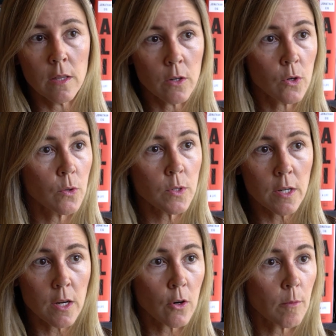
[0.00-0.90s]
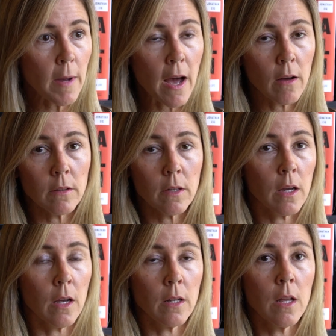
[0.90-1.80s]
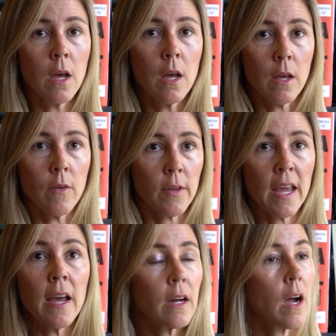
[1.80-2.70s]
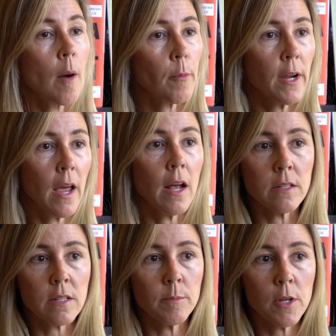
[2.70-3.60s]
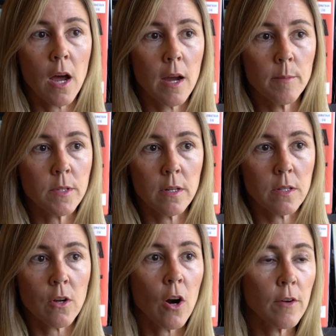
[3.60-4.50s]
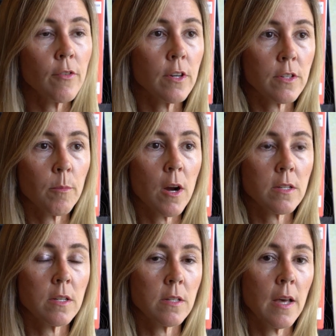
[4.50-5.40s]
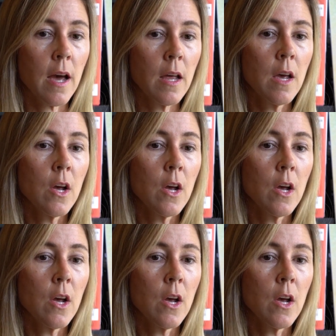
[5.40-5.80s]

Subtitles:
in the news and hear about and can't comprehend sometimes, and it's hard for us to process that.